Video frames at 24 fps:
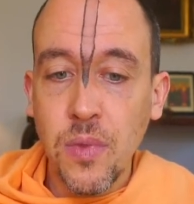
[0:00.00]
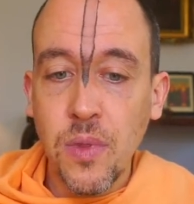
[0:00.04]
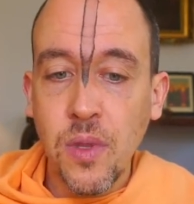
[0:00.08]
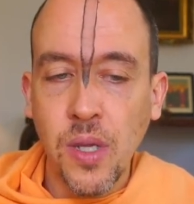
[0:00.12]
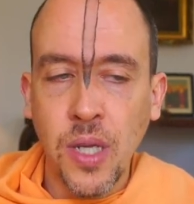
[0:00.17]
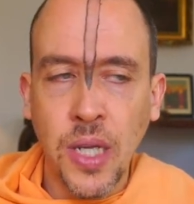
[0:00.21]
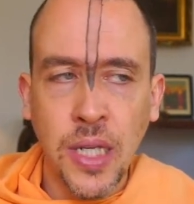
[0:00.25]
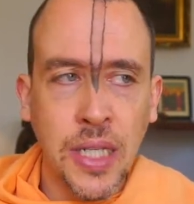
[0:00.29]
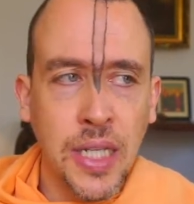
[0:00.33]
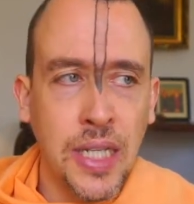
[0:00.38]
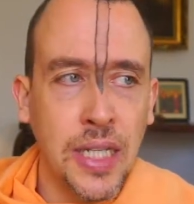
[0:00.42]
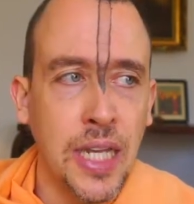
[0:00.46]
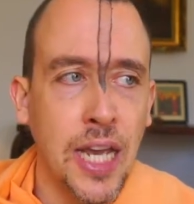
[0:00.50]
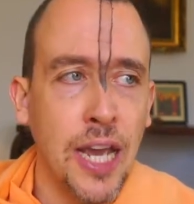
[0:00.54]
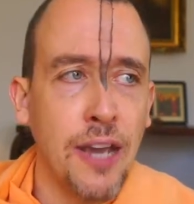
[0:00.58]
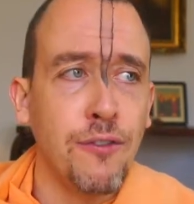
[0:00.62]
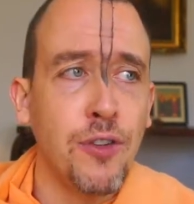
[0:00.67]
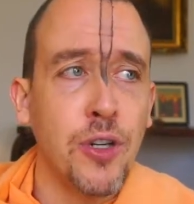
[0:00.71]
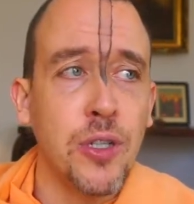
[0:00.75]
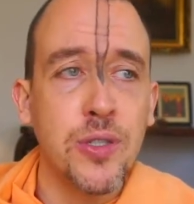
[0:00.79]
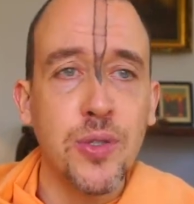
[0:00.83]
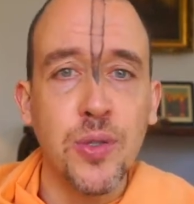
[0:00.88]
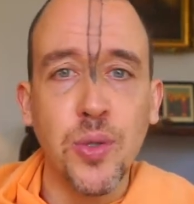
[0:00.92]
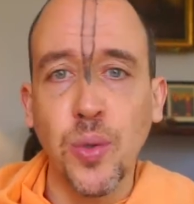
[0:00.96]
Indeed,
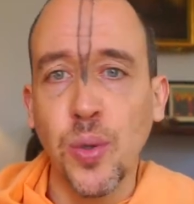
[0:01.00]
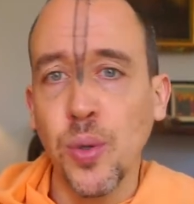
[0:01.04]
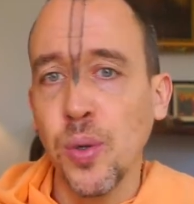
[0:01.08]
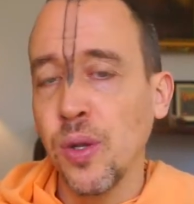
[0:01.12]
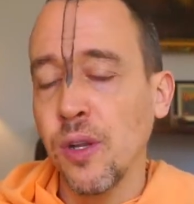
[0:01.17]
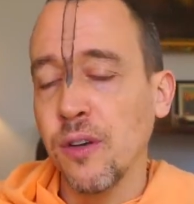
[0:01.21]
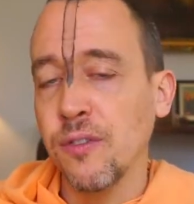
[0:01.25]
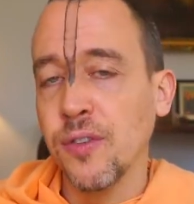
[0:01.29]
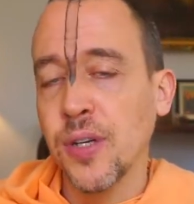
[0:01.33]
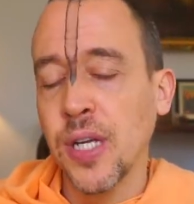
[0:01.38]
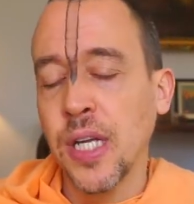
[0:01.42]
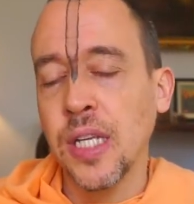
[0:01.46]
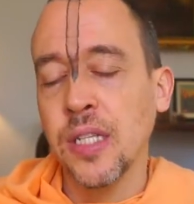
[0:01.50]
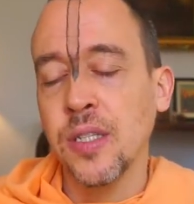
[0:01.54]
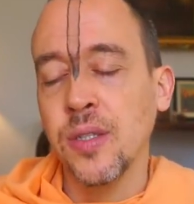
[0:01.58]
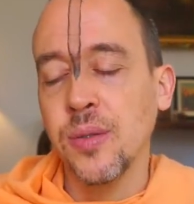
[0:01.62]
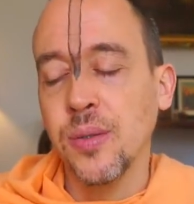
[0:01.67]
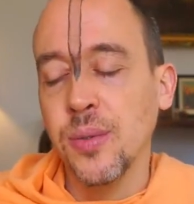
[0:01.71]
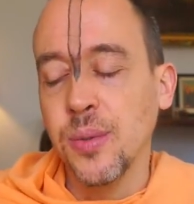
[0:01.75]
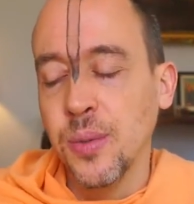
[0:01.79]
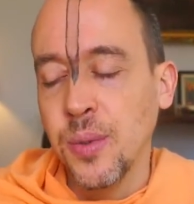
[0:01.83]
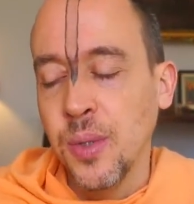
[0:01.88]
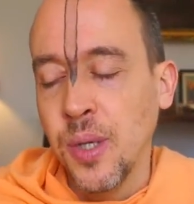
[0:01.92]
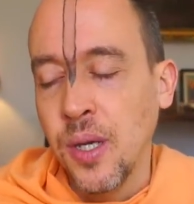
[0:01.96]
every school of
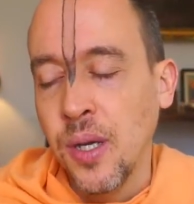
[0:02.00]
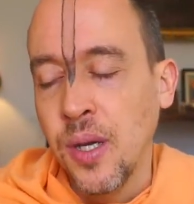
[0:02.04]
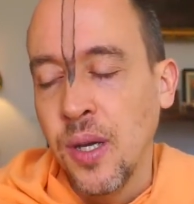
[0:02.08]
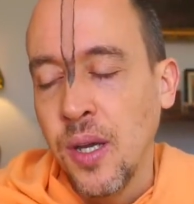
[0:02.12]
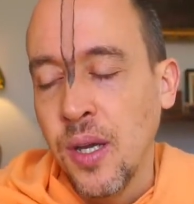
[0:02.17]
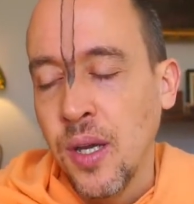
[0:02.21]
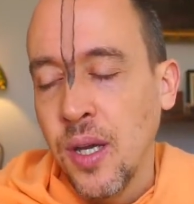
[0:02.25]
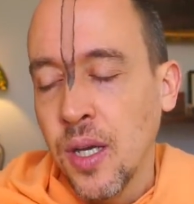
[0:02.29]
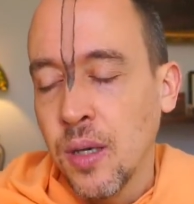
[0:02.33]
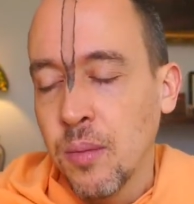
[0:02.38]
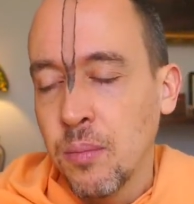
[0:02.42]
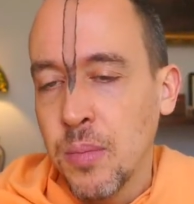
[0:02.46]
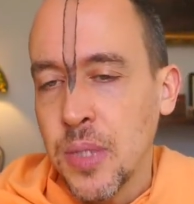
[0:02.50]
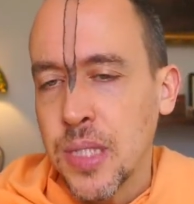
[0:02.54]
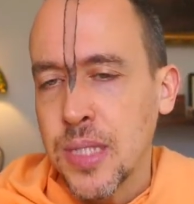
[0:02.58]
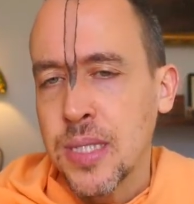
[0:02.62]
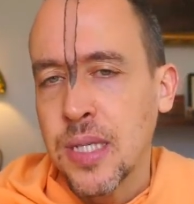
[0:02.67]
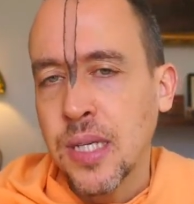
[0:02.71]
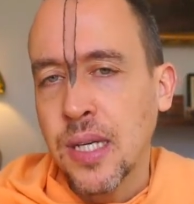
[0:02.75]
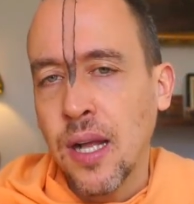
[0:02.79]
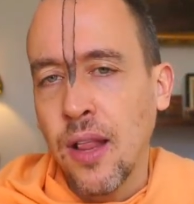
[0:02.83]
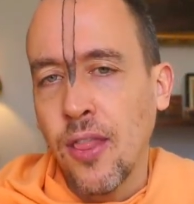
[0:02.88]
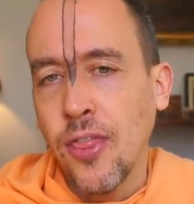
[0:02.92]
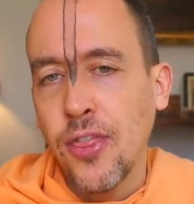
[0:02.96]
Hindu
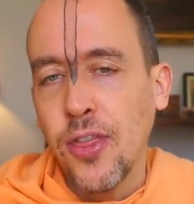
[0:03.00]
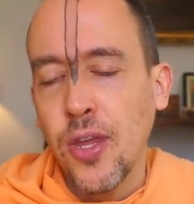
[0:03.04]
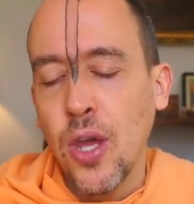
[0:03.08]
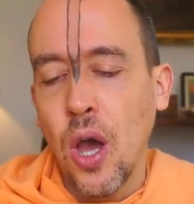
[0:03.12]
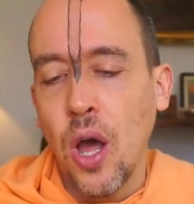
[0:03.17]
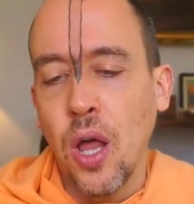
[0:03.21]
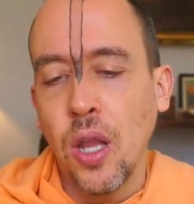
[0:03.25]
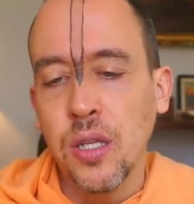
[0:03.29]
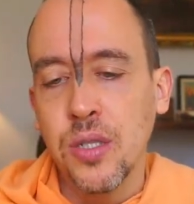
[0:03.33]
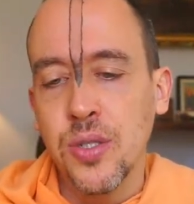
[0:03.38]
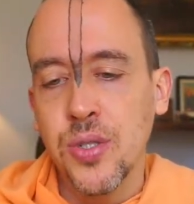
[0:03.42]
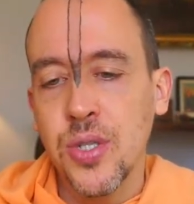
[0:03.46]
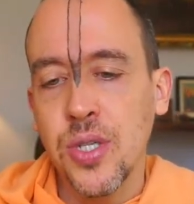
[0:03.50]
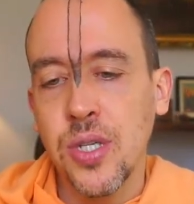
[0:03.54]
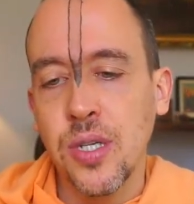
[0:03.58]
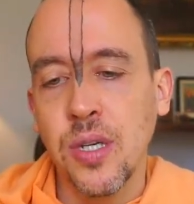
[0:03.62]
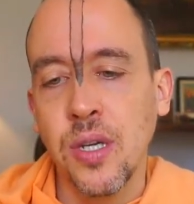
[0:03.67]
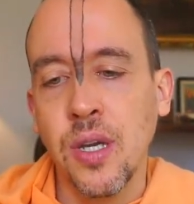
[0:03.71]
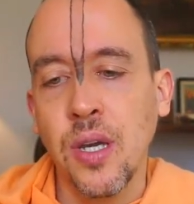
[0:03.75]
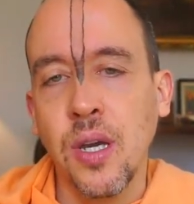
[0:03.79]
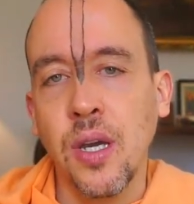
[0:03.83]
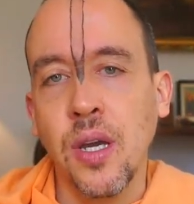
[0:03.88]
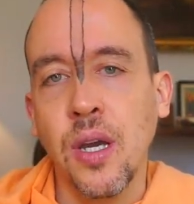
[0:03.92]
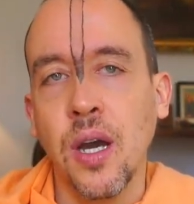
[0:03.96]
mystical theology,
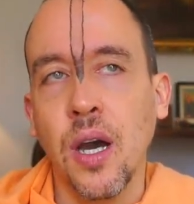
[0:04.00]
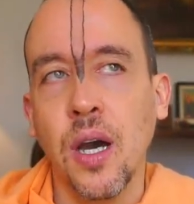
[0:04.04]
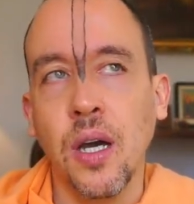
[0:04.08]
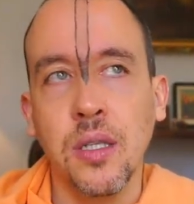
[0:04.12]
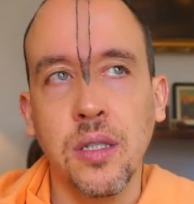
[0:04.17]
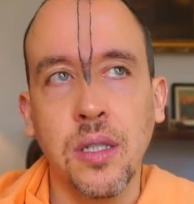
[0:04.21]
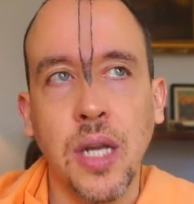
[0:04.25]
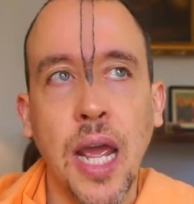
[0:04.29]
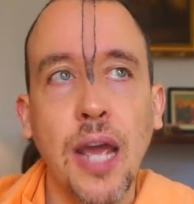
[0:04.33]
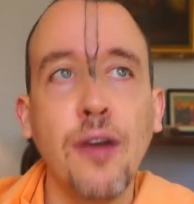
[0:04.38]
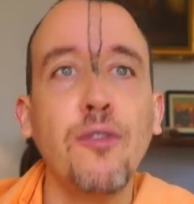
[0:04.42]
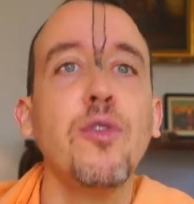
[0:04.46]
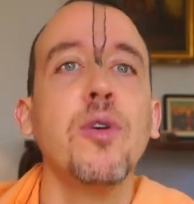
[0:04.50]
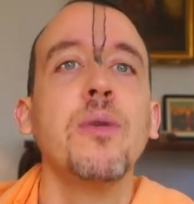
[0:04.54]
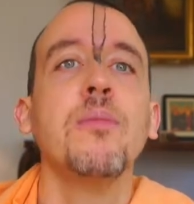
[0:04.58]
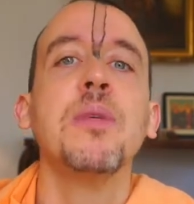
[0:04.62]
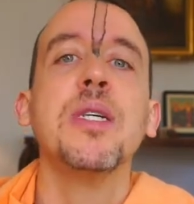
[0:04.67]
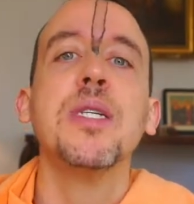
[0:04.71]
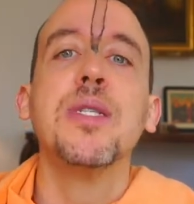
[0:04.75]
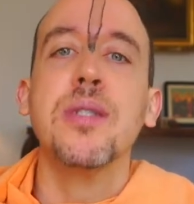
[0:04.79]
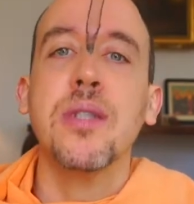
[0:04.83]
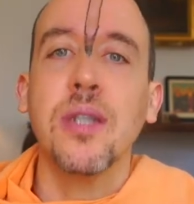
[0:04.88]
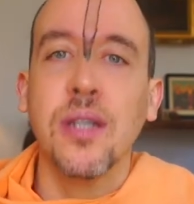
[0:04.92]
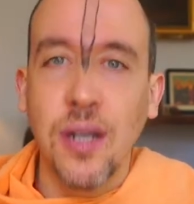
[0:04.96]
and every
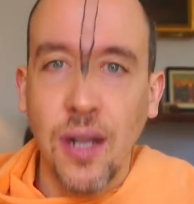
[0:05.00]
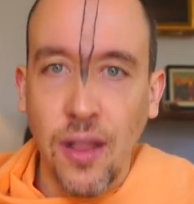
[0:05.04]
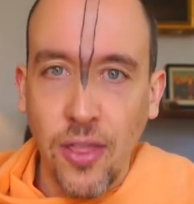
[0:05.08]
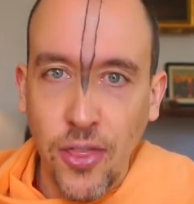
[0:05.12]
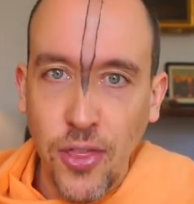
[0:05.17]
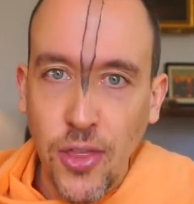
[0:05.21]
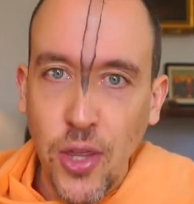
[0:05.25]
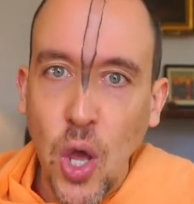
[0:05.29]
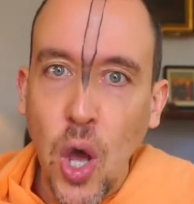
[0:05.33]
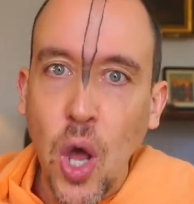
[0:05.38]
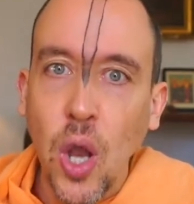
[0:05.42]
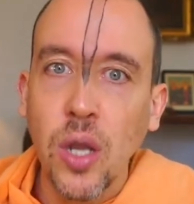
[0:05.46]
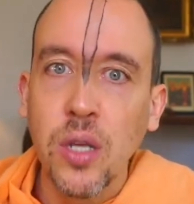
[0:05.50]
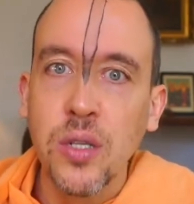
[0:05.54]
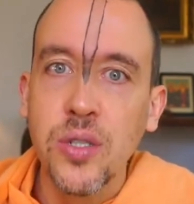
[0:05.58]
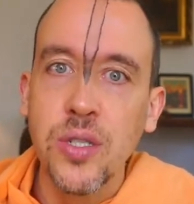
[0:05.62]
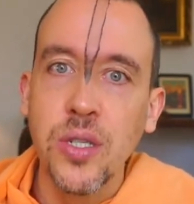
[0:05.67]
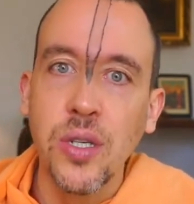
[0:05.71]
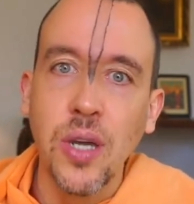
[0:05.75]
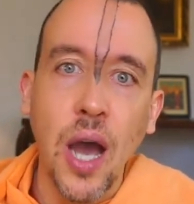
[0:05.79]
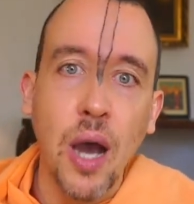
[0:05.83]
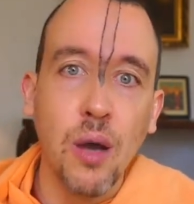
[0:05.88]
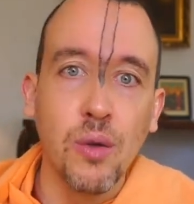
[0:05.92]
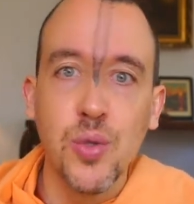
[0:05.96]
mystical
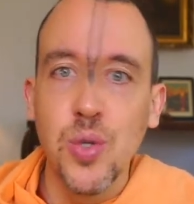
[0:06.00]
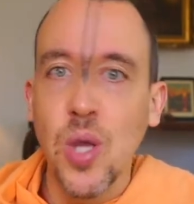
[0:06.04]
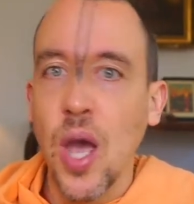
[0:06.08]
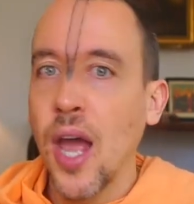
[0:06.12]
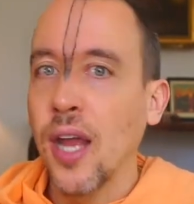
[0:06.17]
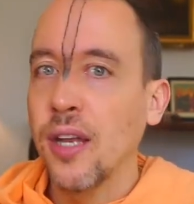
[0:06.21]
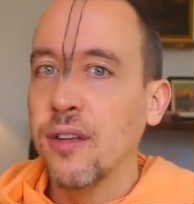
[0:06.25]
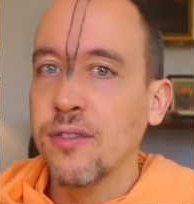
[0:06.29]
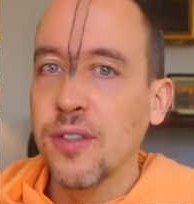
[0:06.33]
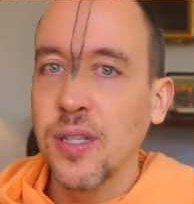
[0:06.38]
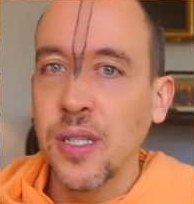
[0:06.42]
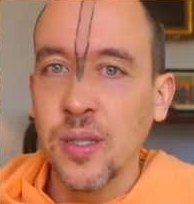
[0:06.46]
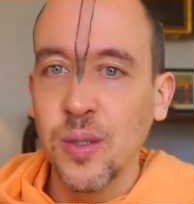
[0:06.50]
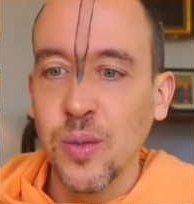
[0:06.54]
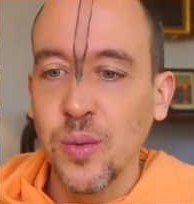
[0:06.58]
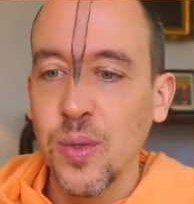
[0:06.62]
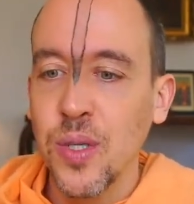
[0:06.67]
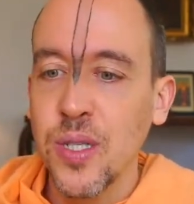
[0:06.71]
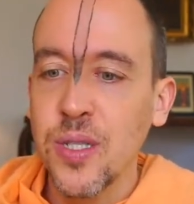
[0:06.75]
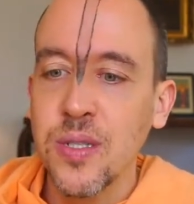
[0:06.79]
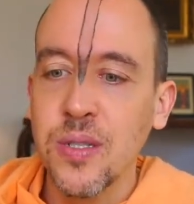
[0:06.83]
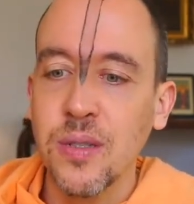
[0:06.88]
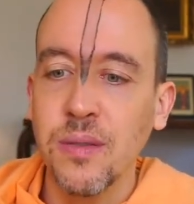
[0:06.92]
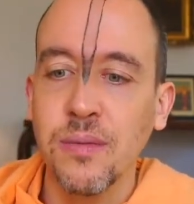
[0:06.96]
theology outside of
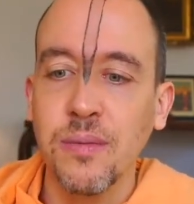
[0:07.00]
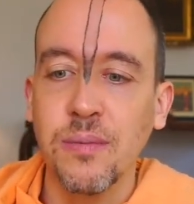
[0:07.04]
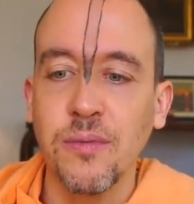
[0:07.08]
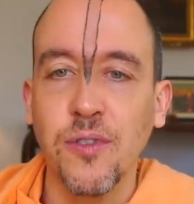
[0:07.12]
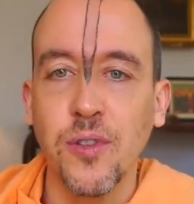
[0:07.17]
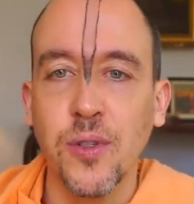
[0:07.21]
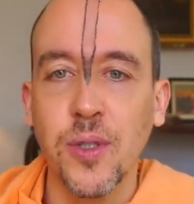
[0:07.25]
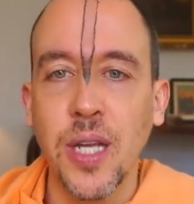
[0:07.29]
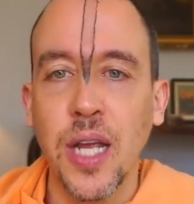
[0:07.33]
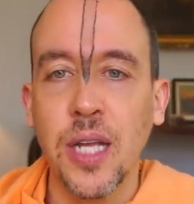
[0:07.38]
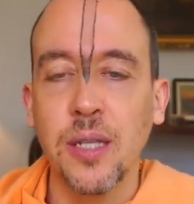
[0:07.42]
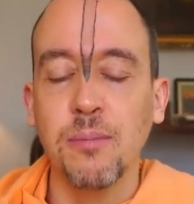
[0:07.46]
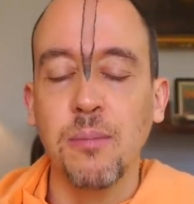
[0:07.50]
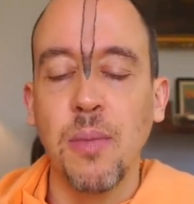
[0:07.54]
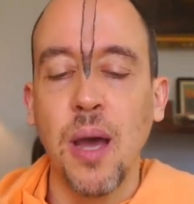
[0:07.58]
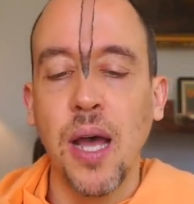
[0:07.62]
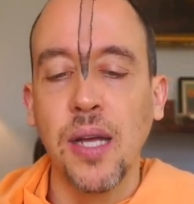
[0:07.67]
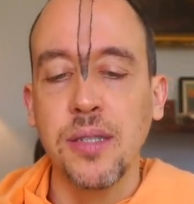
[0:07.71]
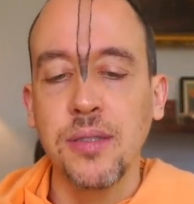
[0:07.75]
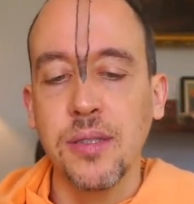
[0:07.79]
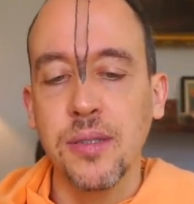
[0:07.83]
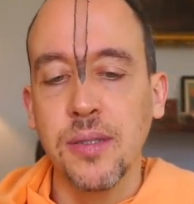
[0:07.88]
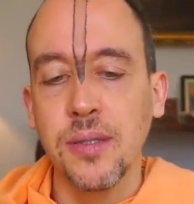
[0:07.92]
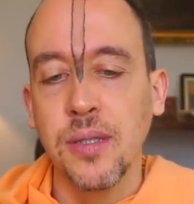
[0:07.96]
Hinduism, for that
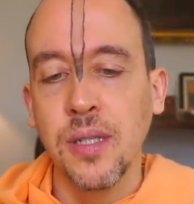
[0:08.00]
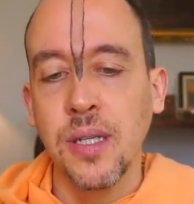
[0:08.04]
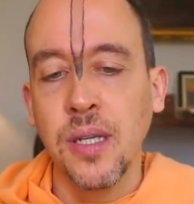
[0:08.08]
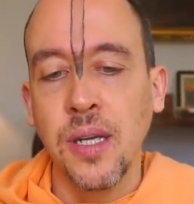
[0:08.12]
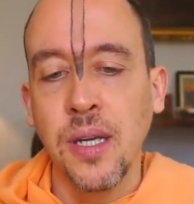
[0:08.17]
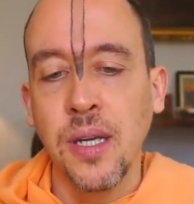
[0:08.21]
matter,